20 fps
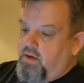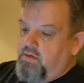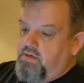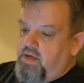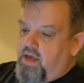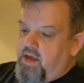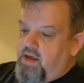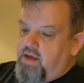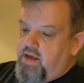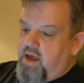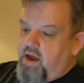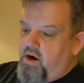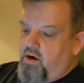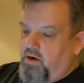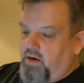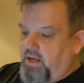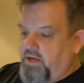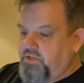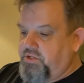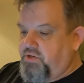Take care
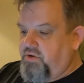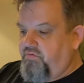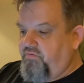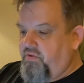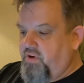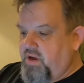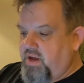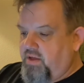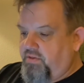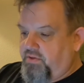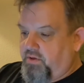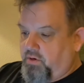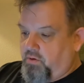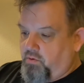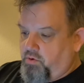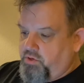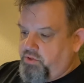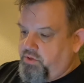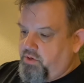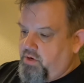lest you forget the
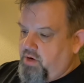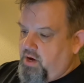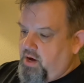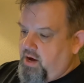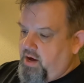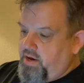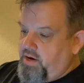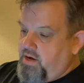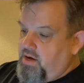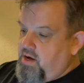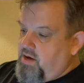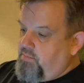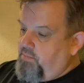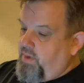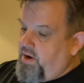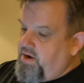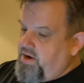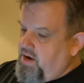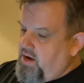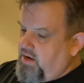Lord your God
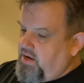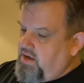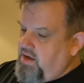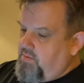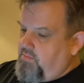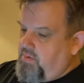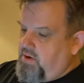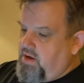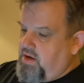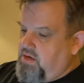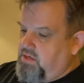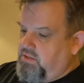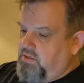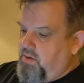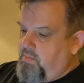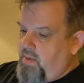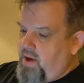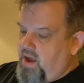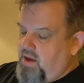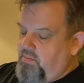by not keeping his
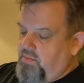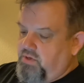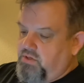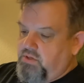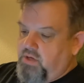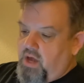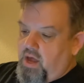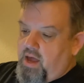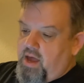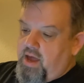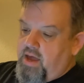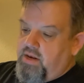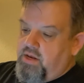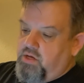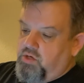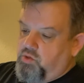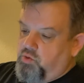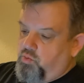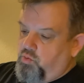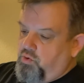commandments and
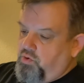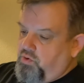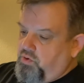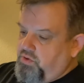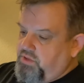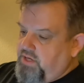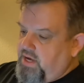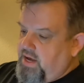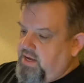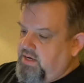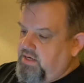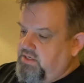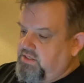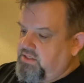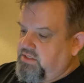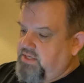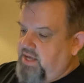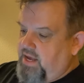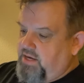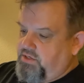his rules and his
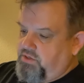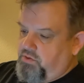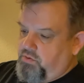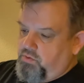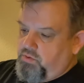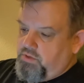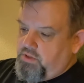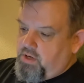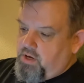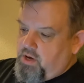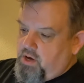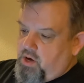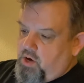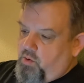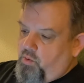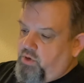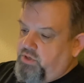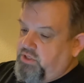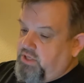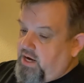statutes,
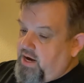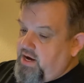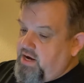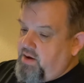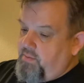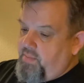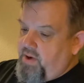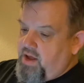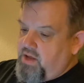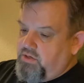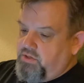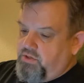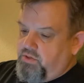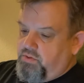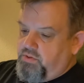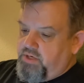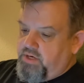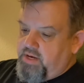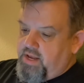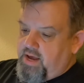which I command you
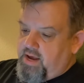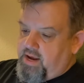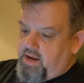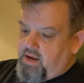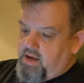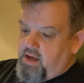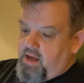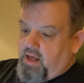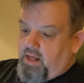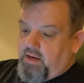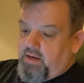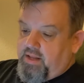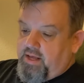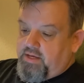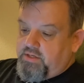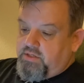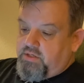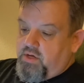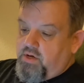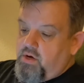today,
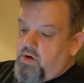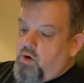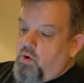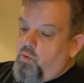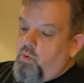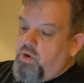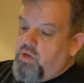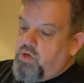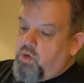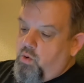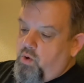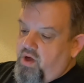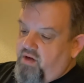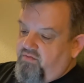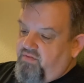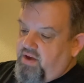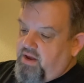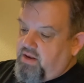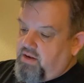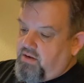lest when you
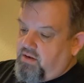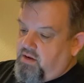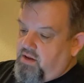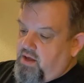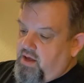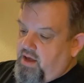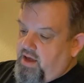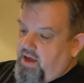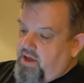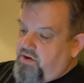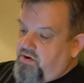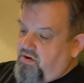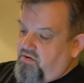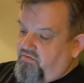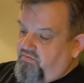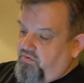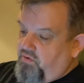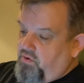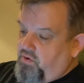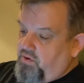have eaten and are
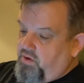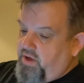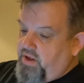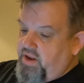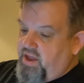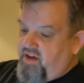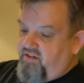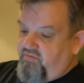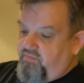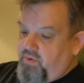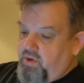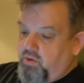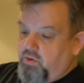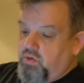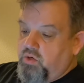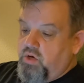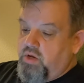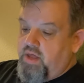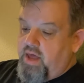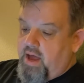full and have built
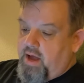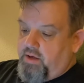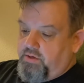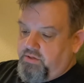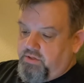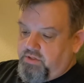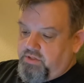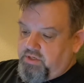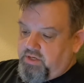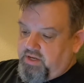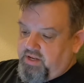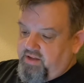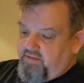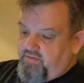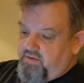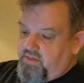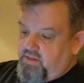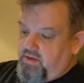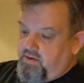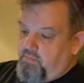good houses to live
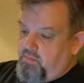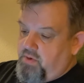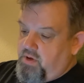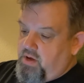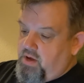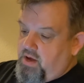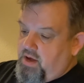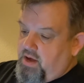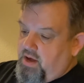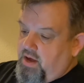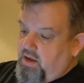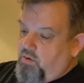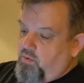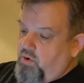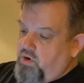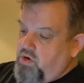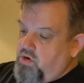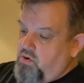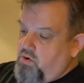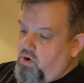in them, and
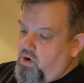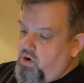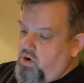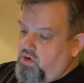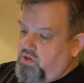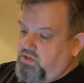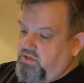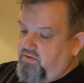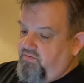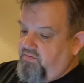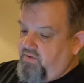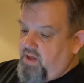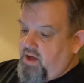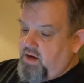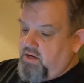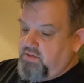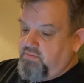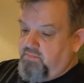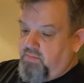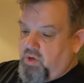when your herds and
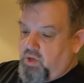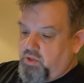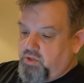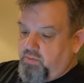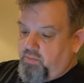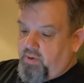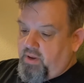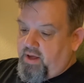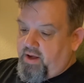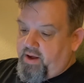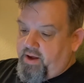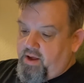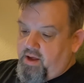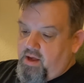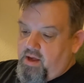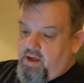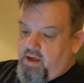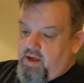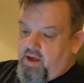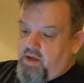flocks multiply,
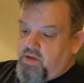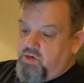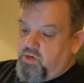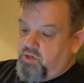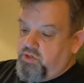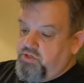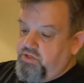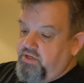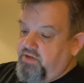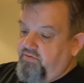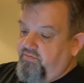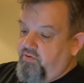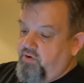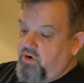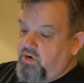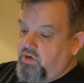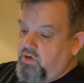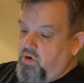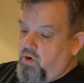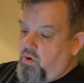and your silver
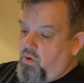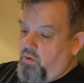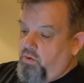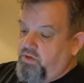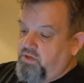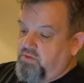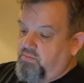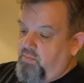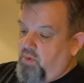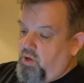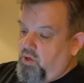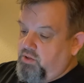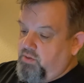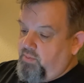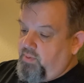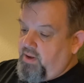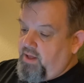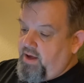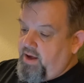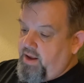and gold is
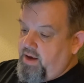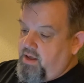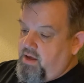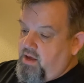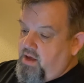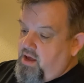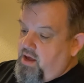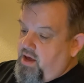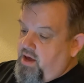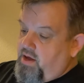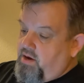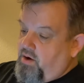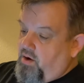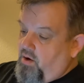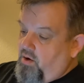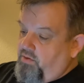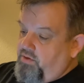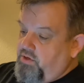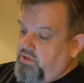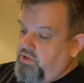multiplied, and
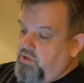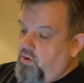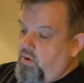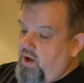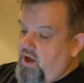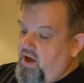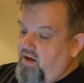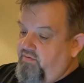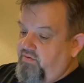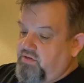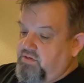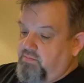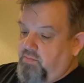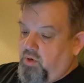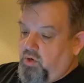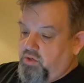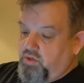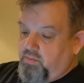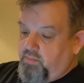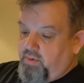all that you have is
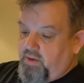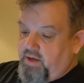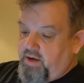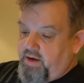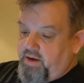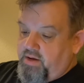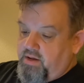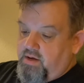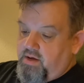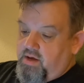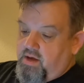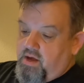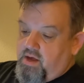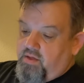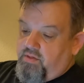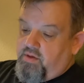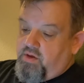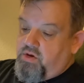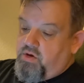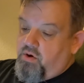multiplied,
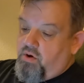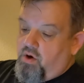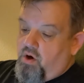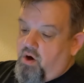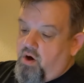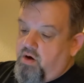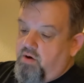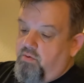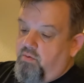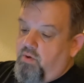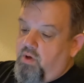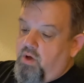then your heart